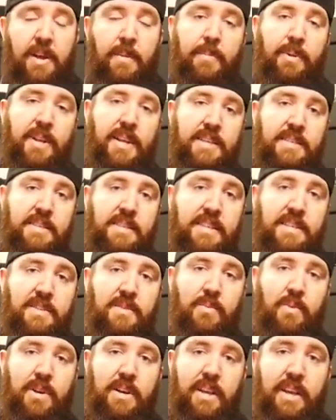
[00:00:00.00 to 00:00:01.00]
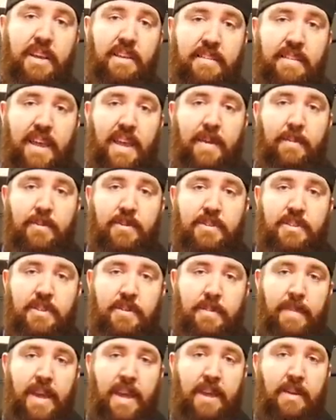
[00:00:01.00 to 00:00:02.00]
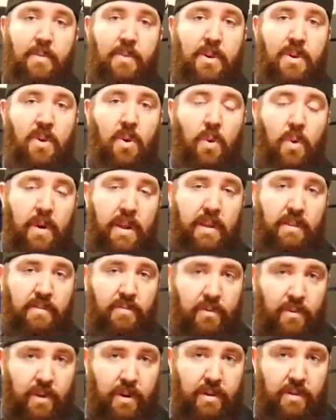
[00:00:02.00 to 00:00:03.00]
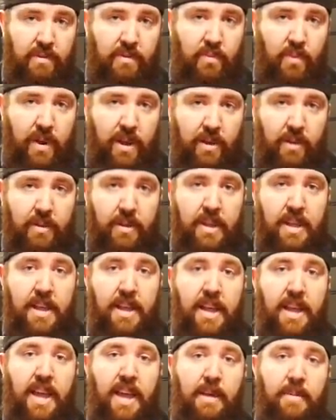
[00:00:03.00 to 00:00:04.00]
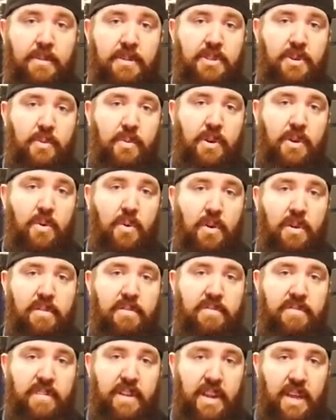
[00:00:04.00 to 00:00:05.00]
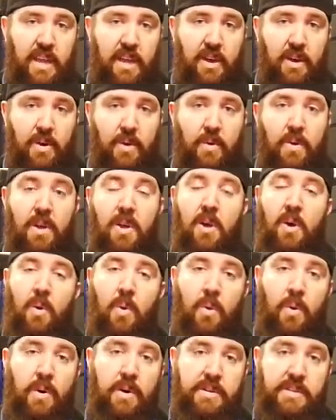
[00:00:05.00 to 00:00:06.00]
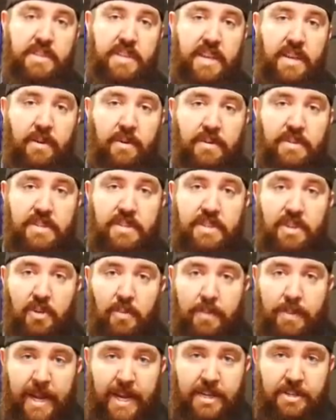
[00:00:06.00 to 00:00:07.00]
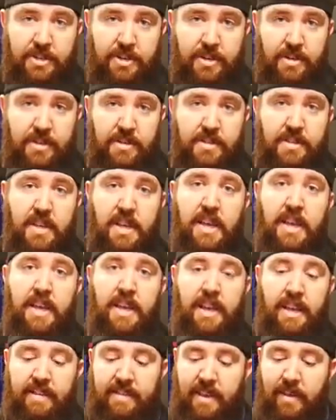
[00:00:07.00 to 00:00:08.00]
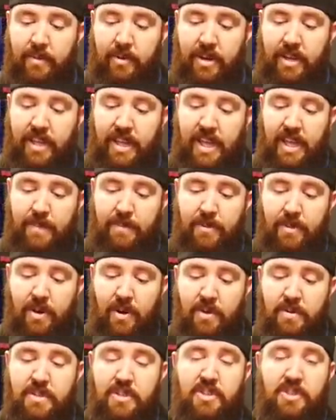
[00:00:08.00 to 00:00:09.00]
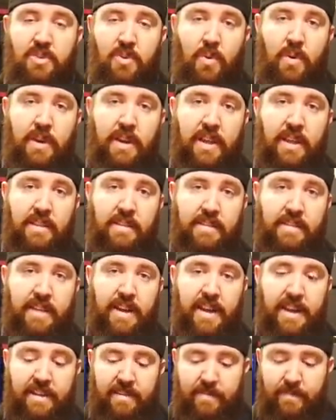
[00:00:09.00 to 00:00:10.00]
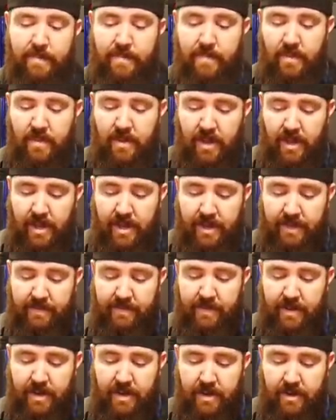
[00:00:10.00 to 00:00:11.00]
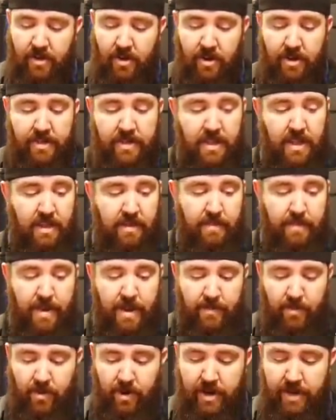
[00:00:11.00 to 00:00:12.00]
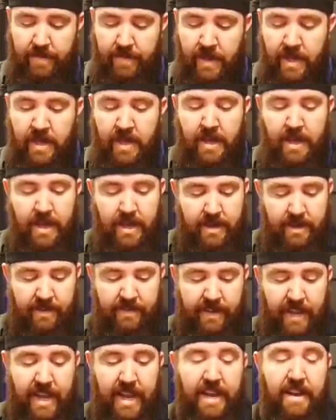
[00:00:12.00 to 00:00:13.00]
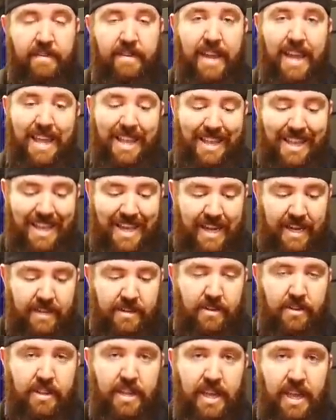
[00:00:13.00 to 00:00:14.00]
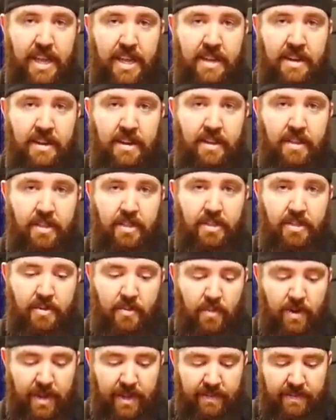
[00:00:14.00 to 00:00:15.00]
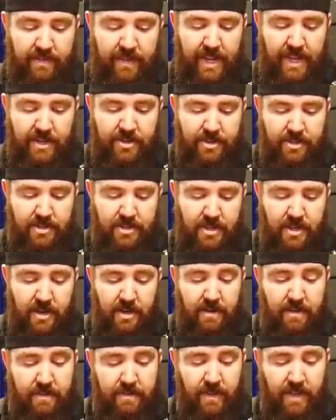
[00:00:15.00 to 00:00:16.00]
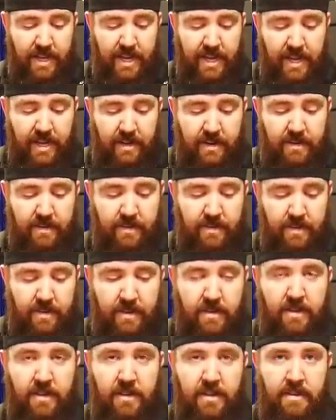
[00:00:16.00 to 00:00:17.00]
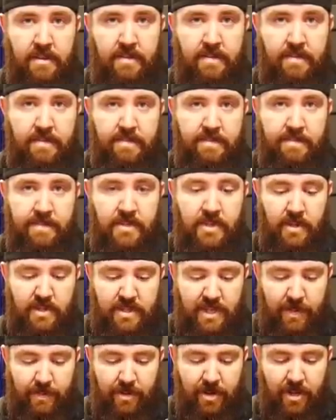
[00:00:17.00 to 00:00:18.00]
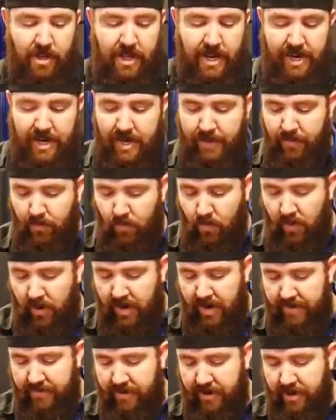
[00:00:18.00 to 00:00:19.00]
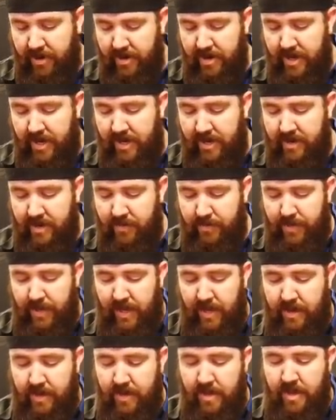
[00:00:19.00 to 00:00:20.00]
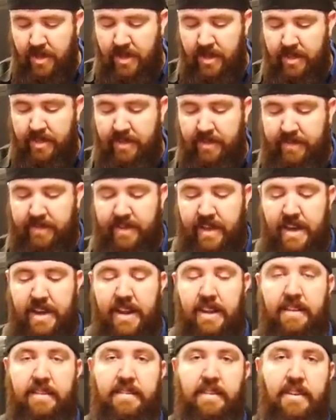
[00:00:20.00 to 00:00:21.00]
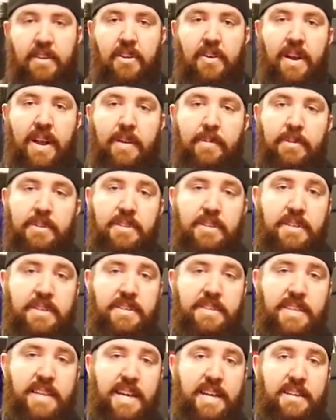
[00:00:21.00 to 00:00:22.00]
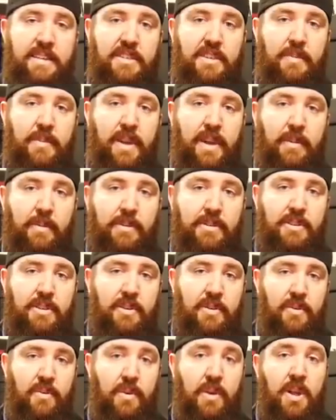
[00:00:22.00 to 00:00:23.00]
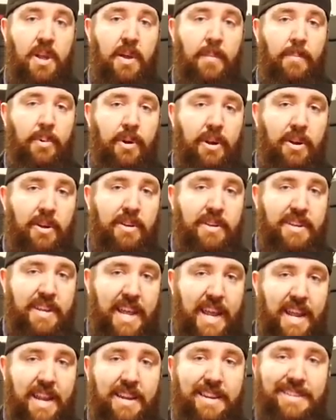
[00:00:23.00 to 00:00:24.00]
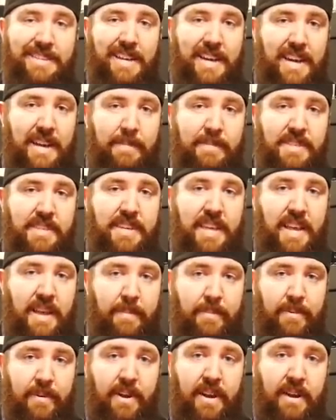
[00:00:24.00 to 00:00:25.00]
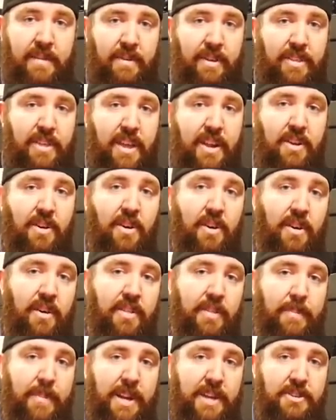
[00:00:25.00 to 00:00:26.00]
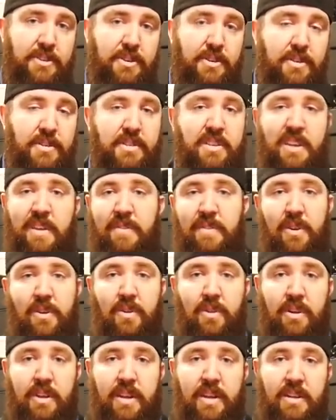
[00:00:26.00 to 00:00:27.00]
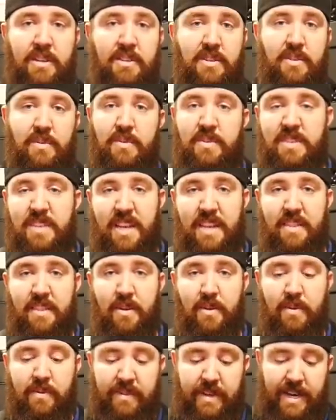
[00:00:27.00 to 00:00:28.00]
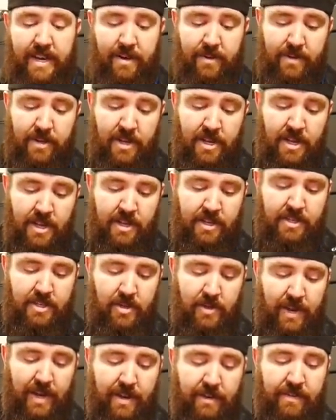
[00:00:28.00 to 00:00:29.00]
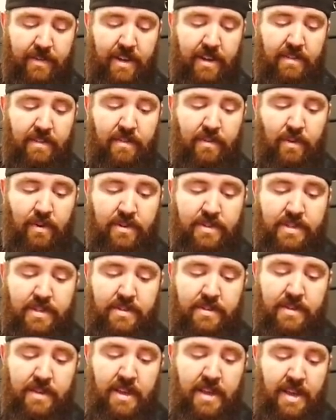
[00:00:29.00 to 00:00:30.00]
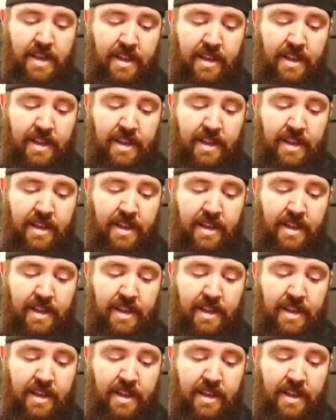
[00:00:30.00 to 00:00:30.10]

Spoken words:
Plus, this one is able to make recordings for you as well. Able to record video or single still pictures. It's able to keep those stored inside as on the memory. It does have a light on the end, three stages of light. So it's able to light up wherever you're needing to be. The settings you're able to set to be able to put your date, timestamp, and everything on the pictures if you're looking to send those out to outside sources.